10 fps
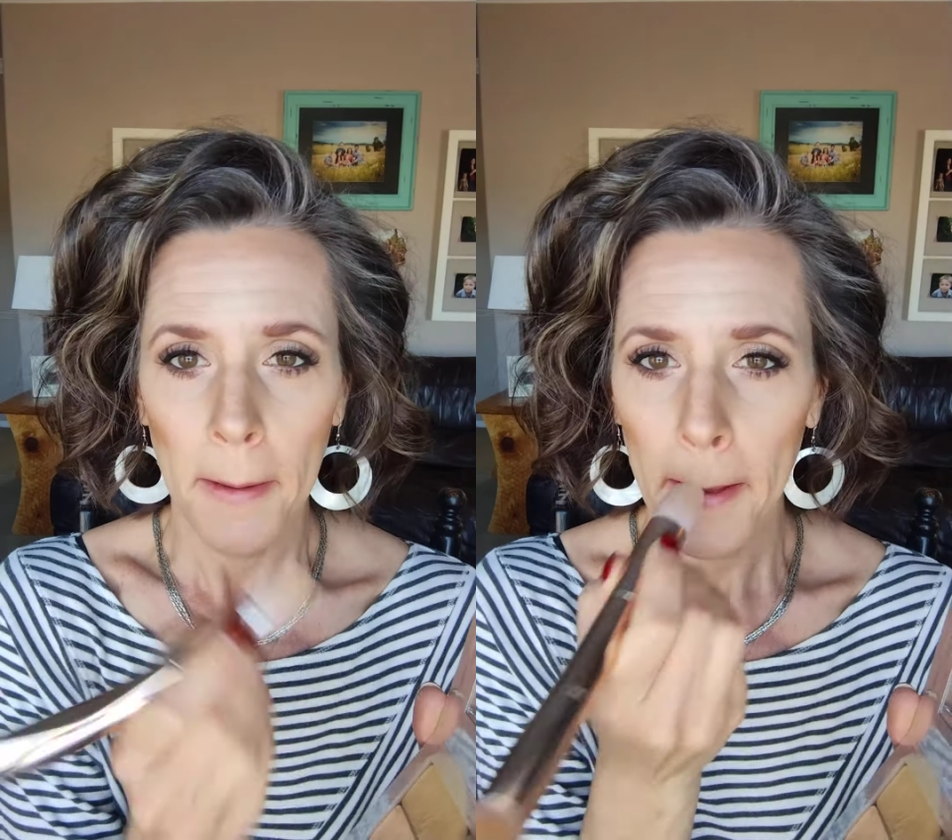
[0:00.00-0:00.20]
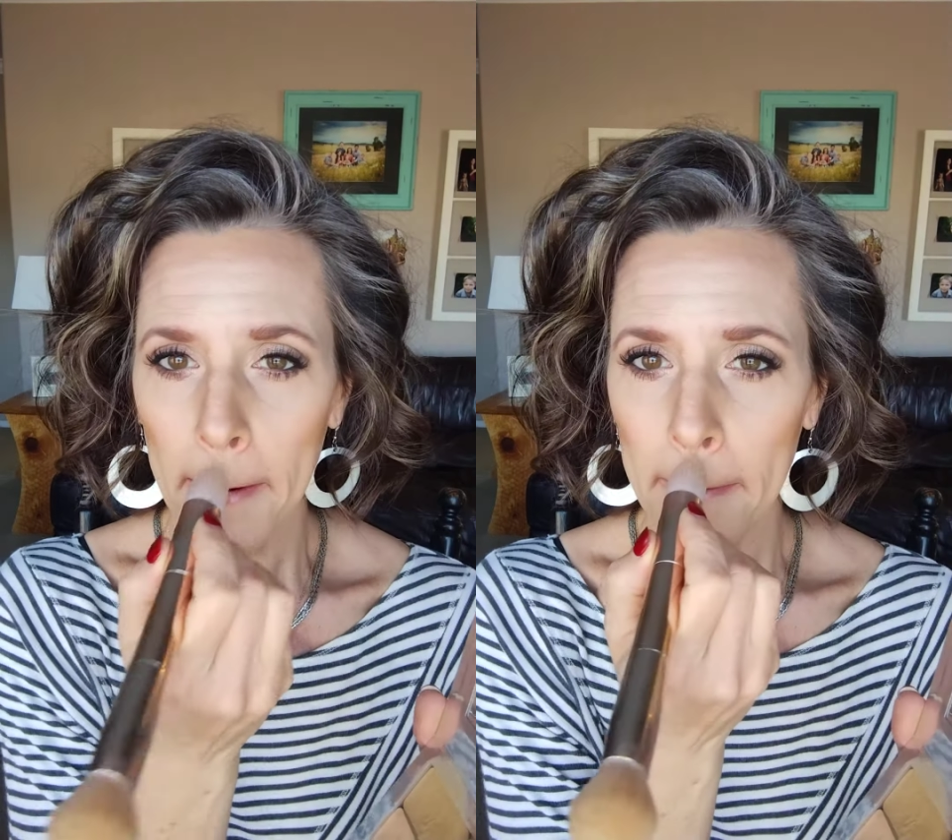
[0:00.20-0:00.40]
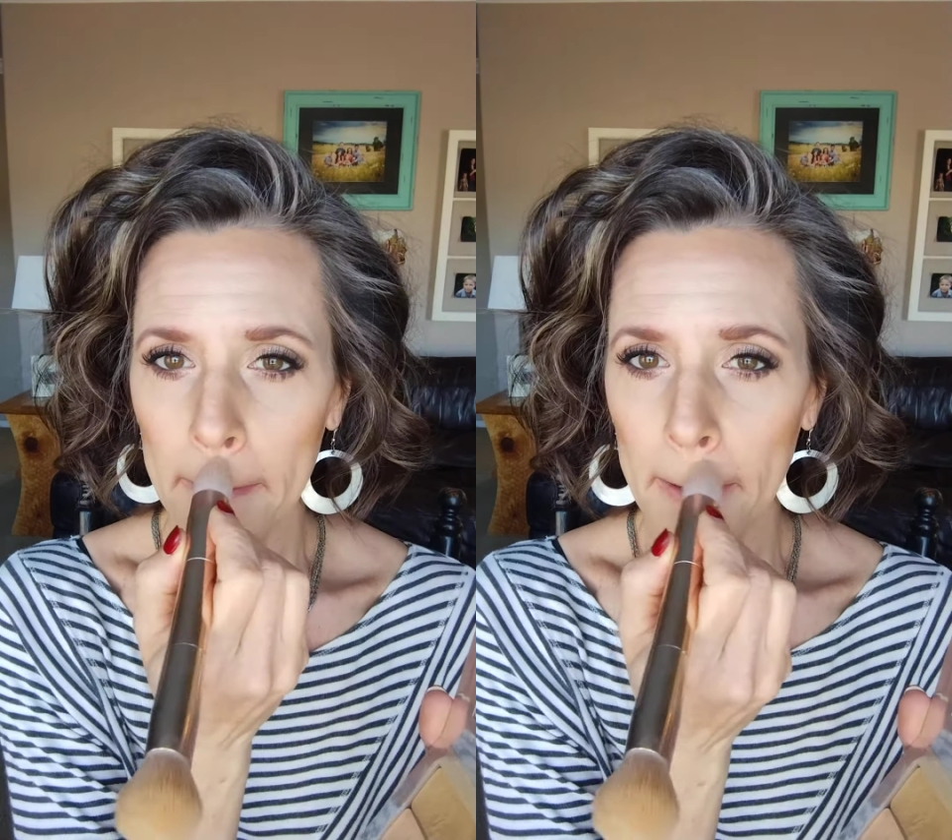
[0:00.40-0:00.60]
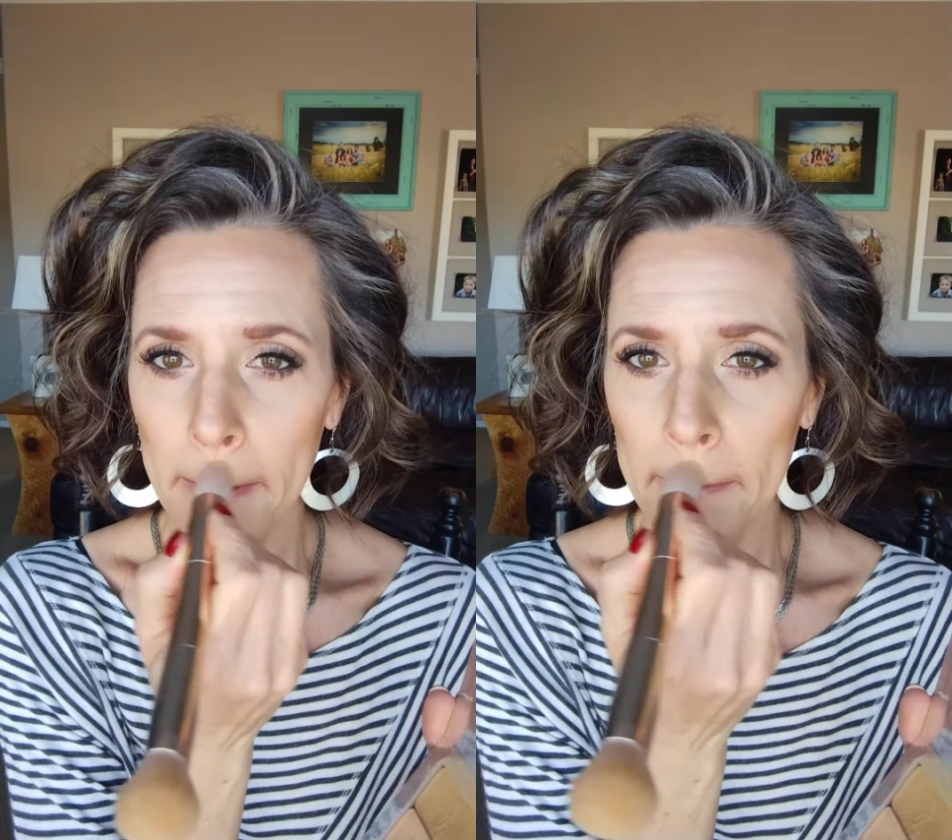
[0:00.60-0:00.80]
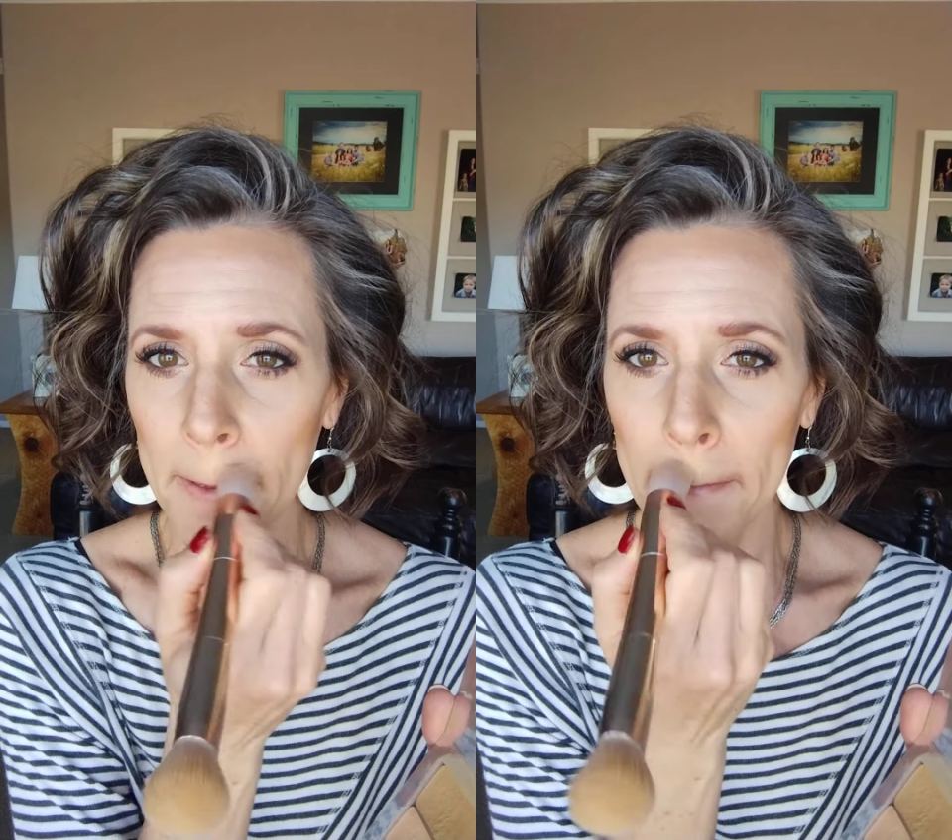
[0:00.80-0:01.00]
and a
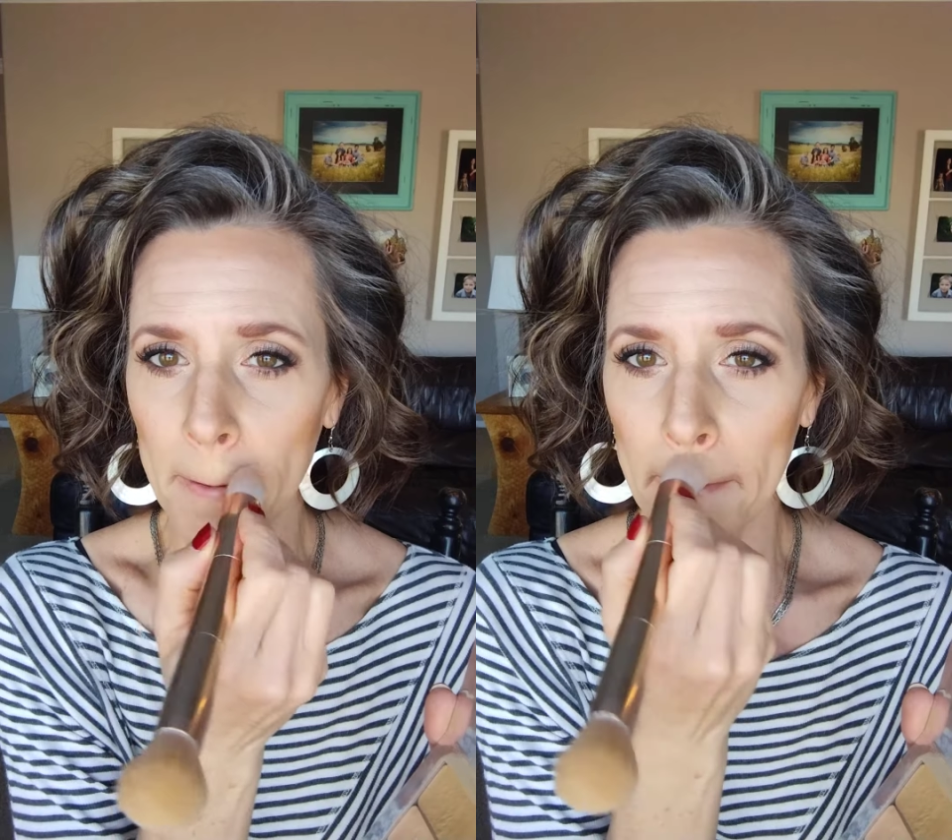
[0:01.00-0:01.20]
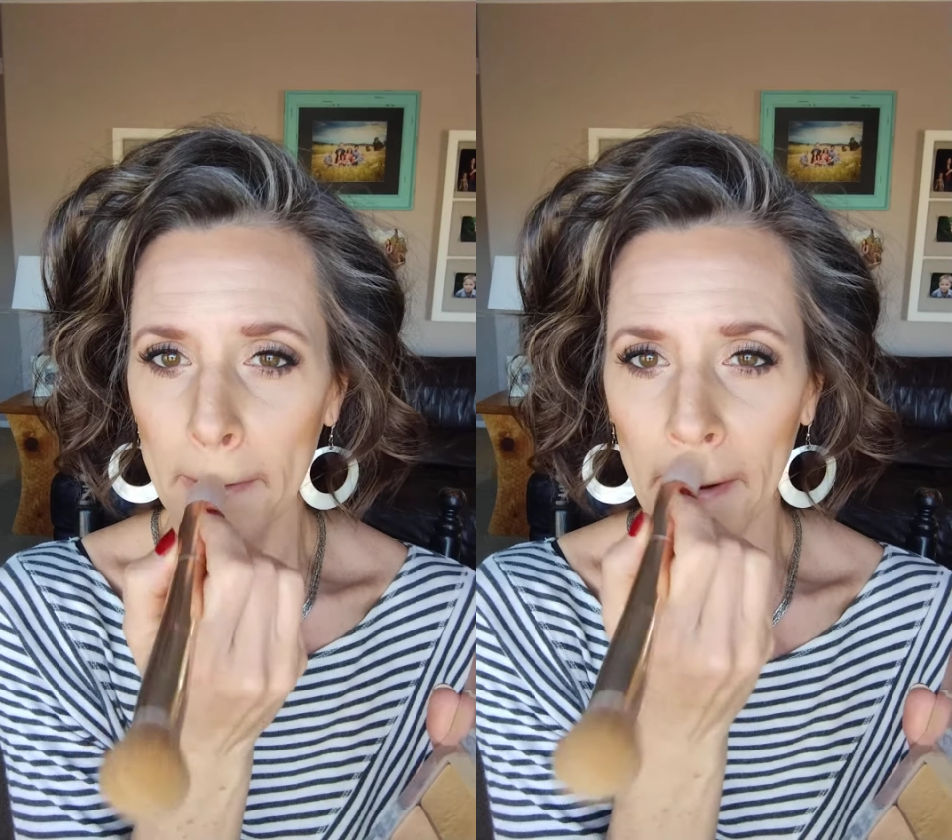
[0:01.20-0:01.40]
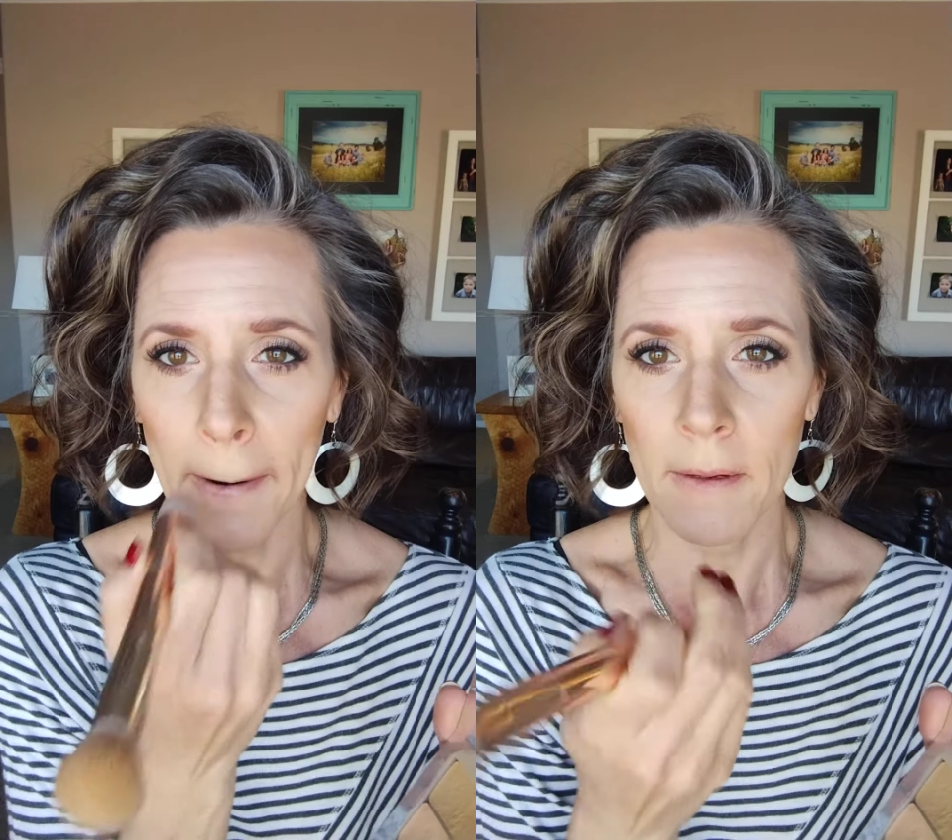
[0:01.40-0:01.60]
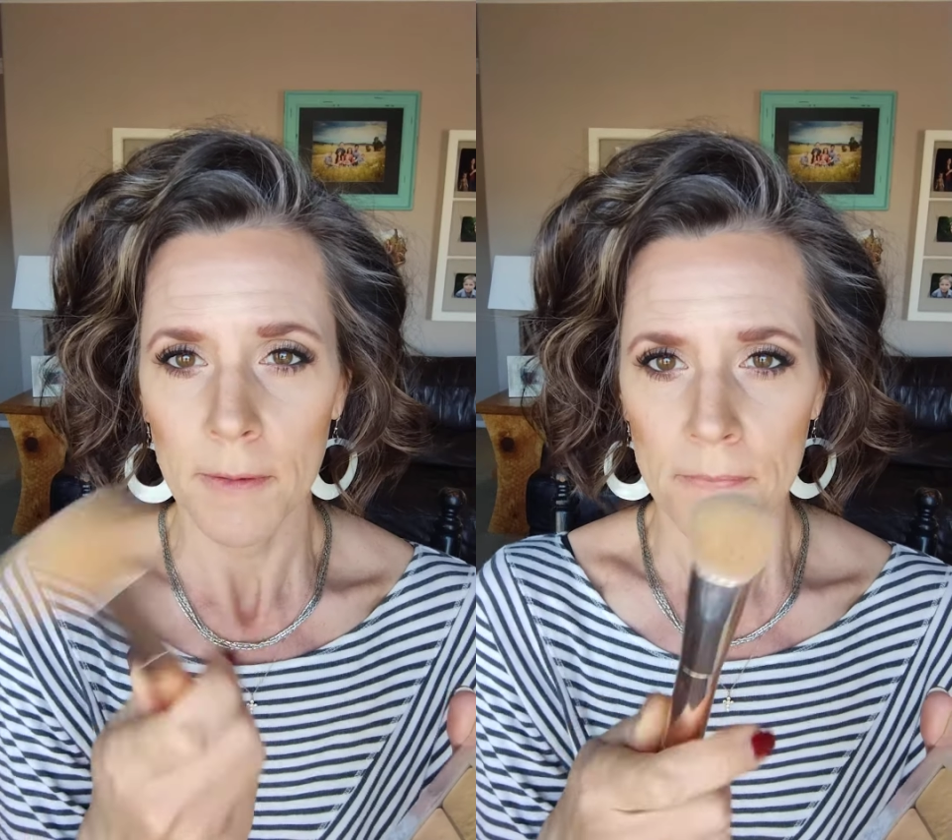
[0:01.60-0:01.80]
little bit above here.